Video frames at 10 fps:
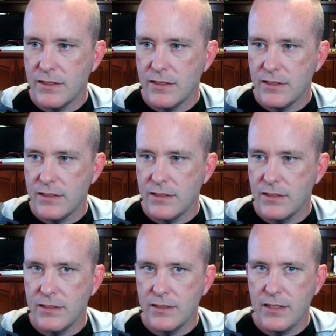
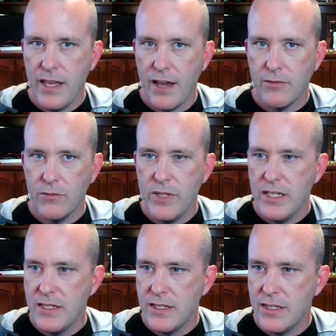Yeah,
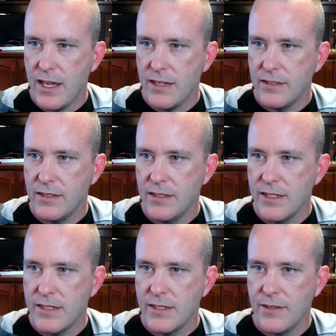we set
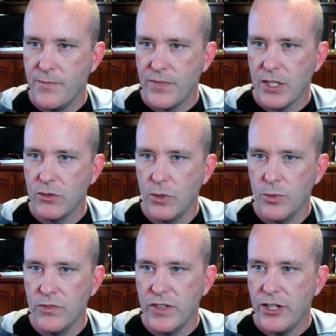this
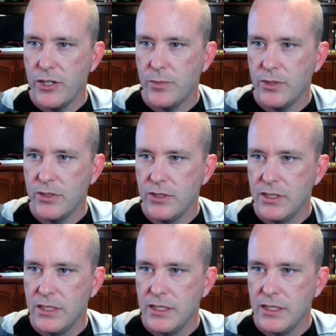global variable.